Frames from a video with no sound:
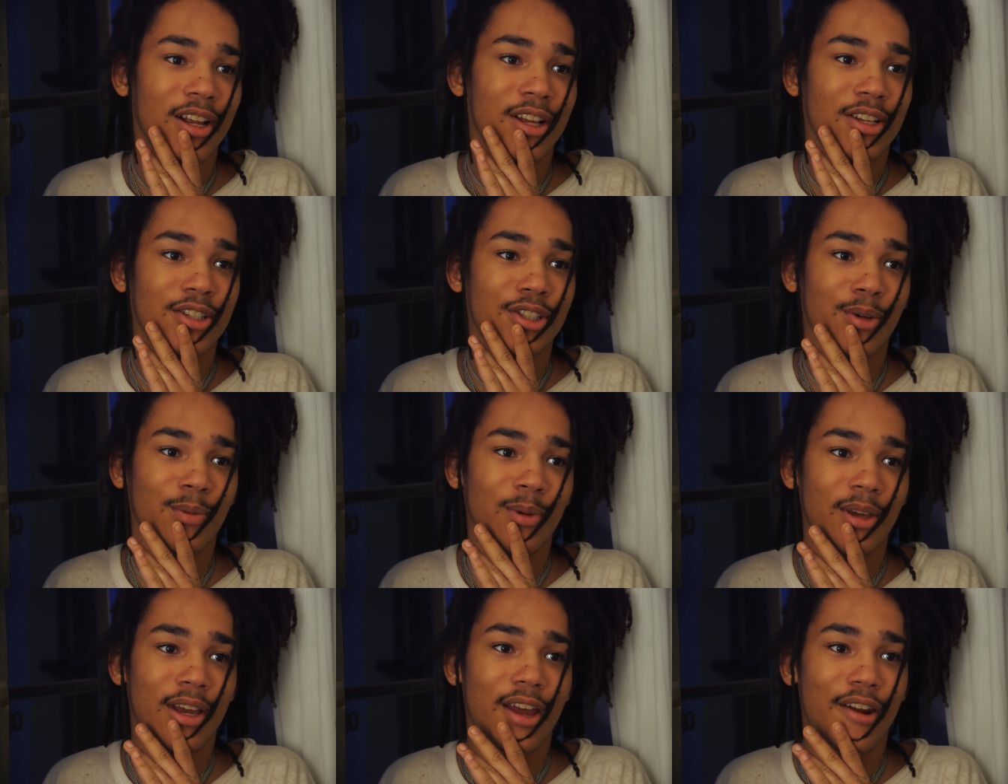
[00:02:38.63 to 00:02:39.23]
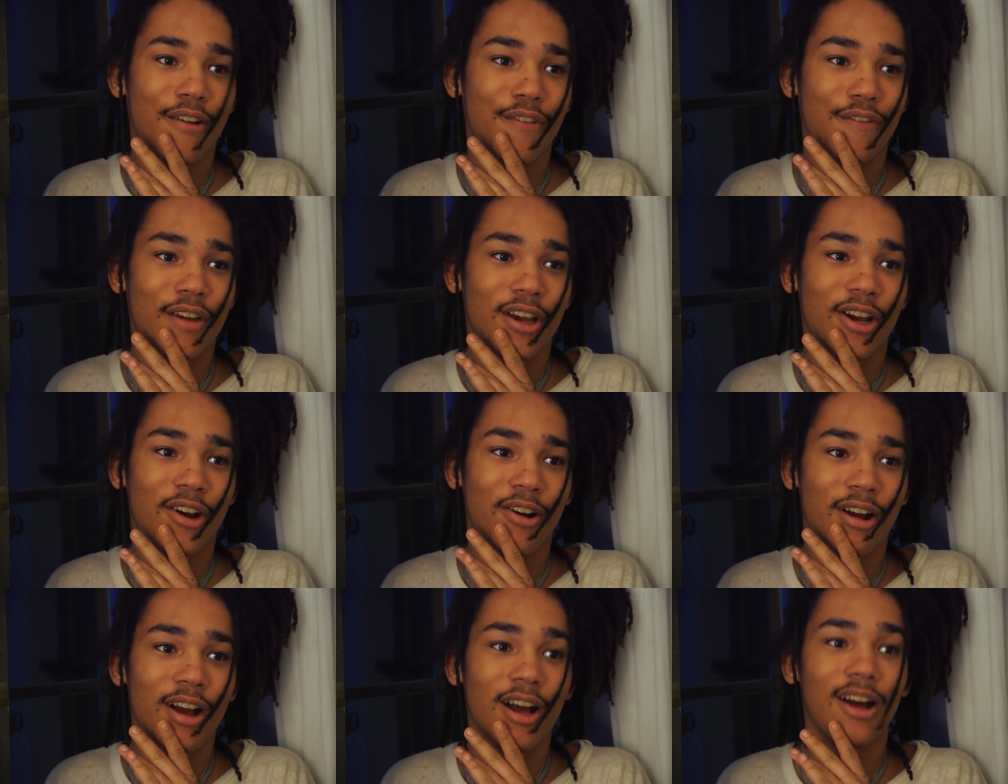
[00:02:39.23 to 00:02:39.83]
So we gotta
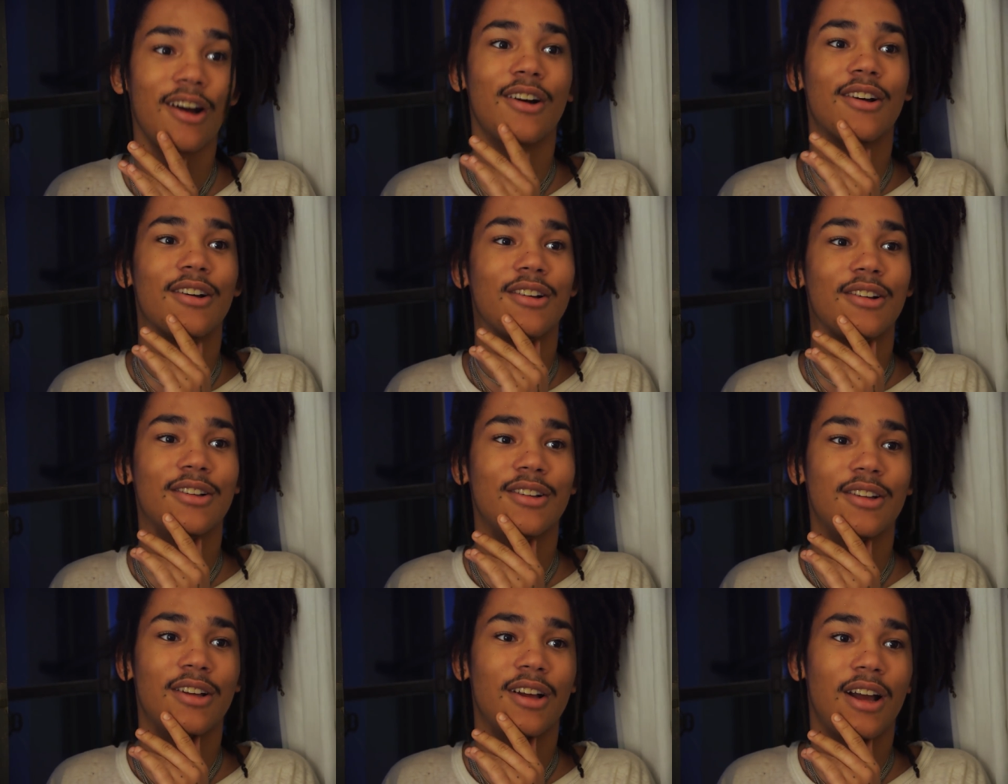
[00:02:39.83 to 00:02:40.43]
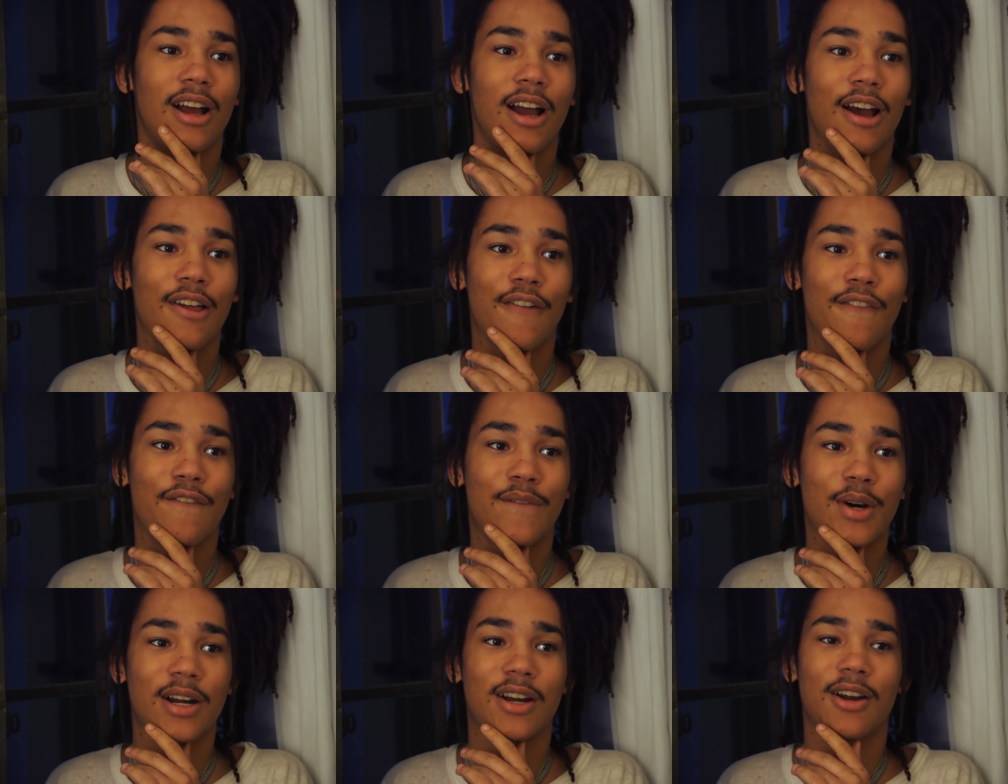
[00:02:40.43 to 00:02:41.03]
figure out how the f
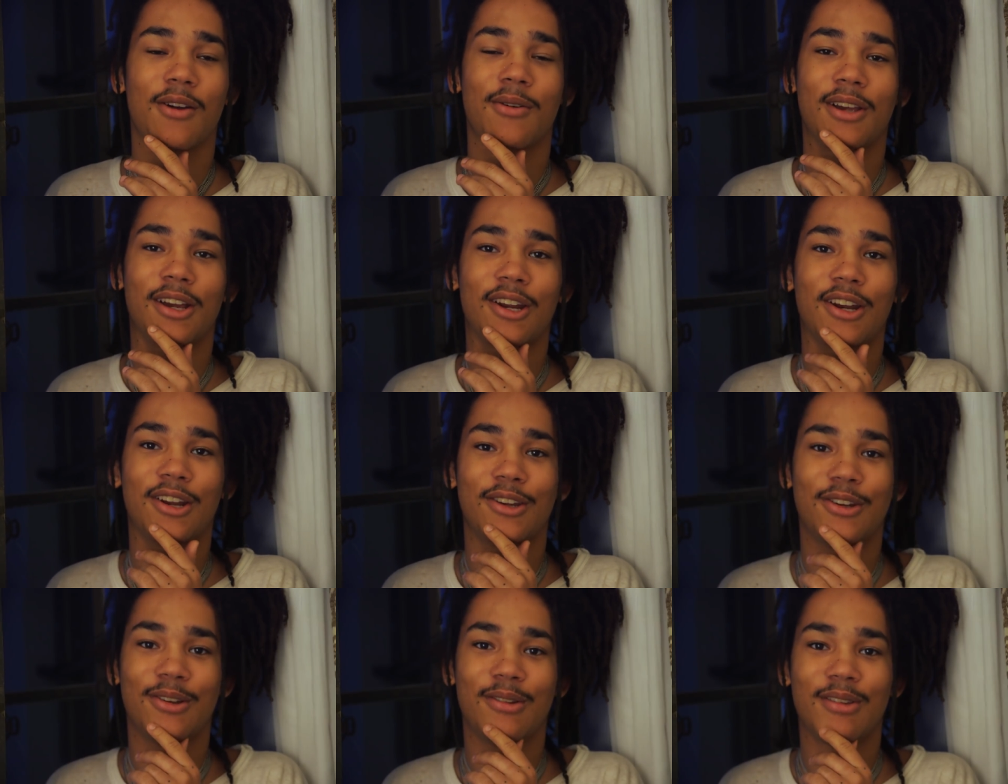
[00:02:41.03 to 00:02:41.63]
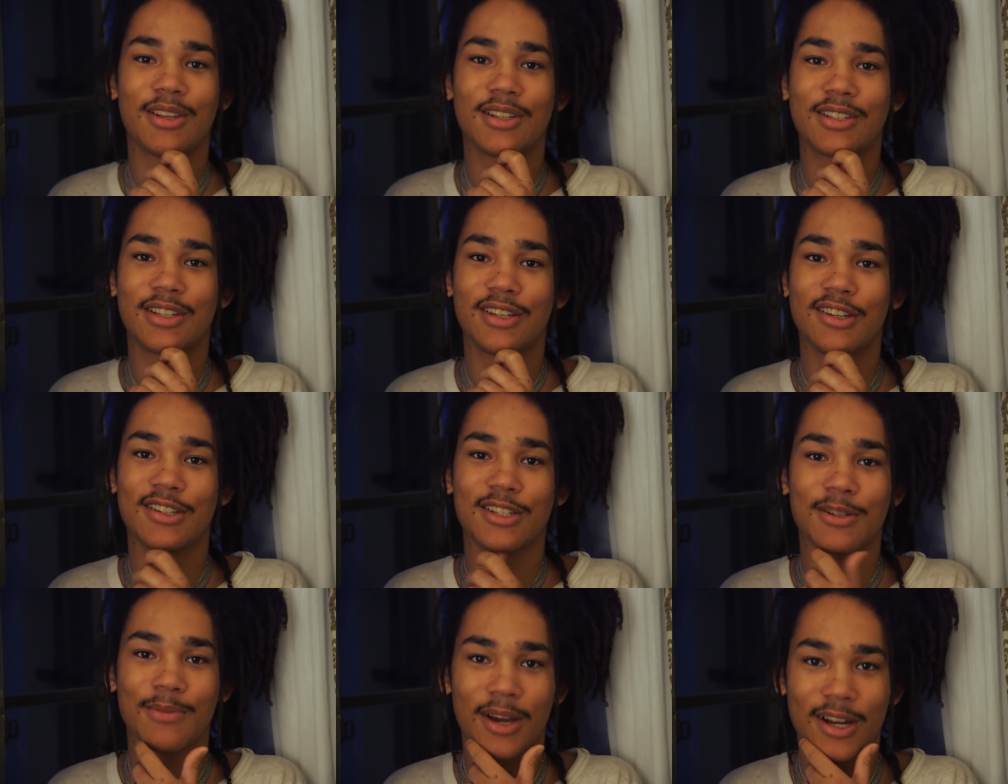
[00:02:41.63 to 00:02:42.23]
are we gonna do this in
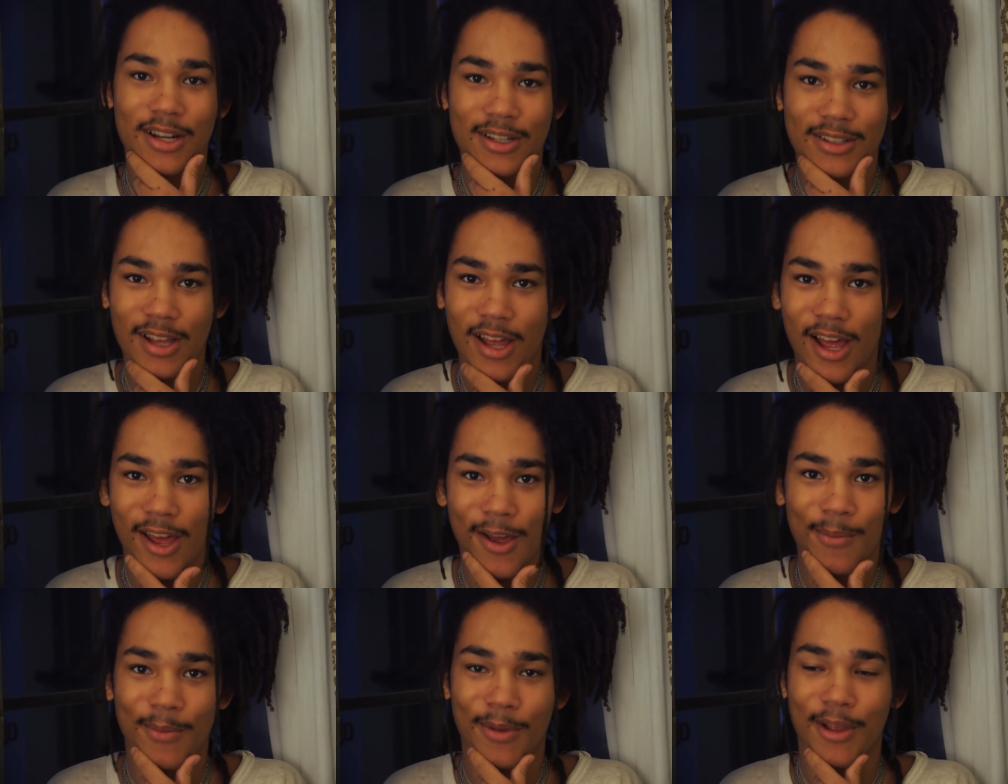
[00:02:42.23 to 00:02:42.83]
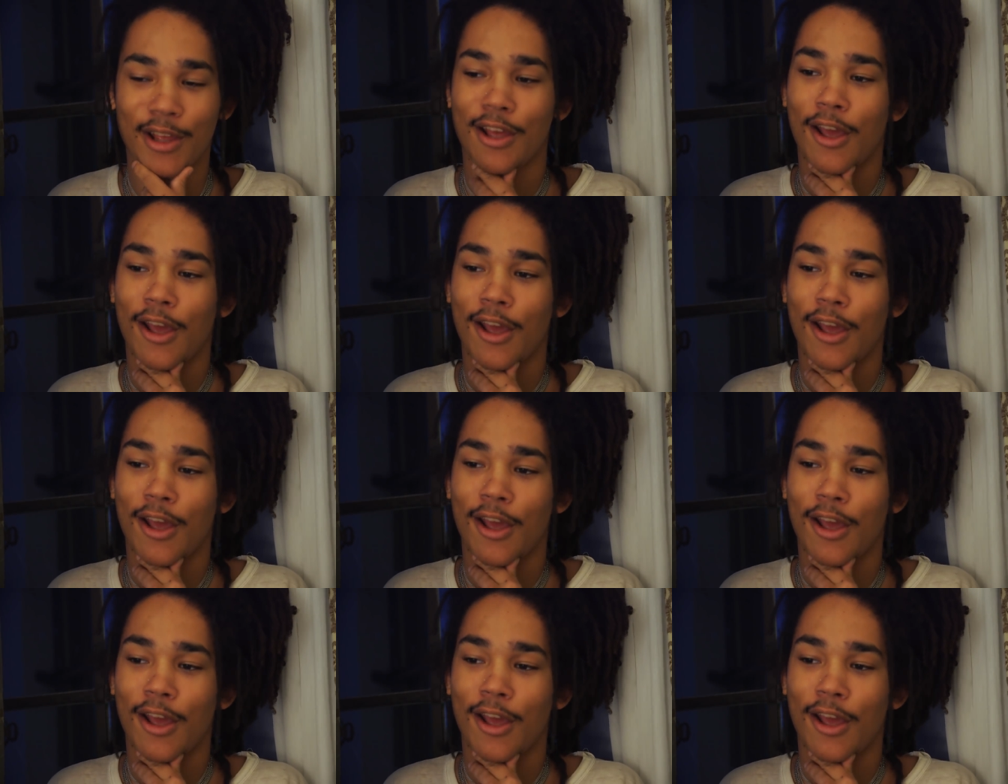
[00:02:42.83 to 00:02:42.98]
this amount of time.